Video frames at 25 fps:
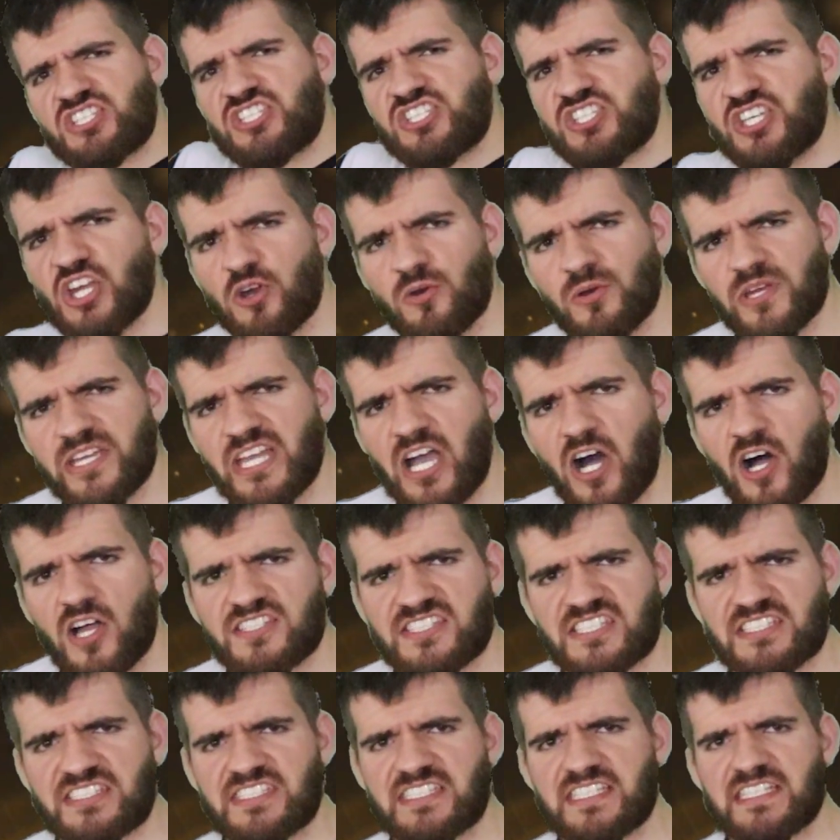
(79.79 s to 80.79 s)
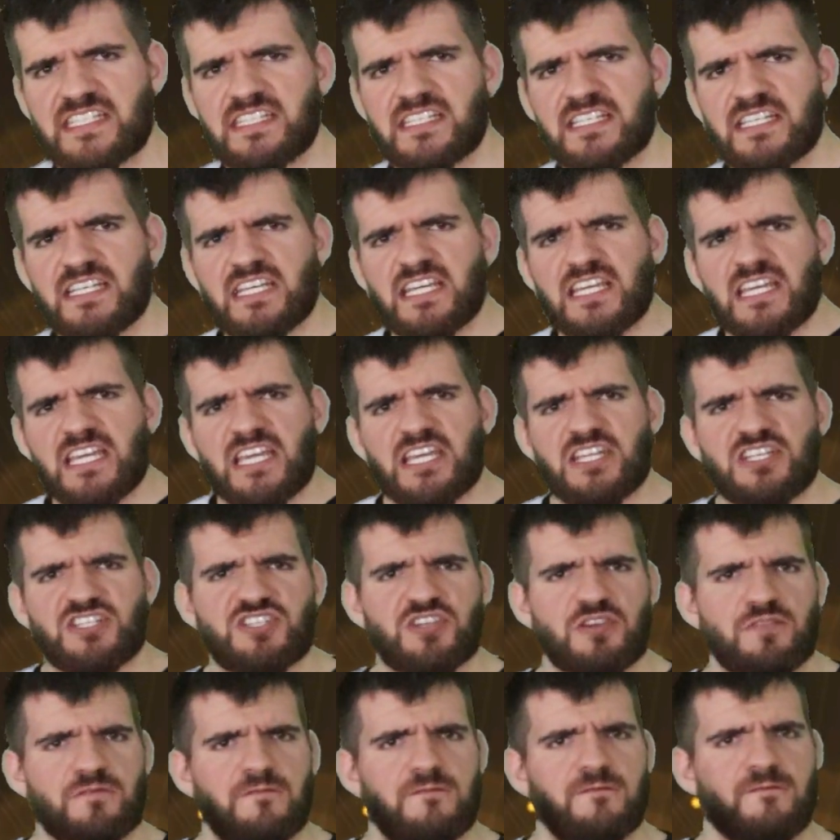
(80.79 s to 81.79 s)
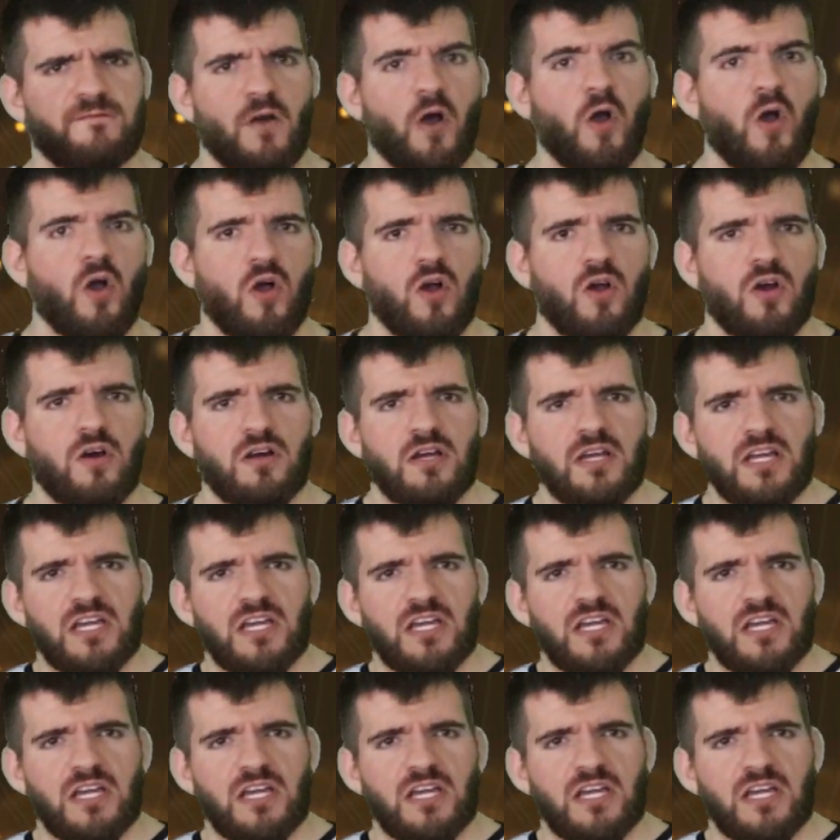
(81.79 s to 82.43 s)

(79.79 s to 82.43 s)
curiosity into 4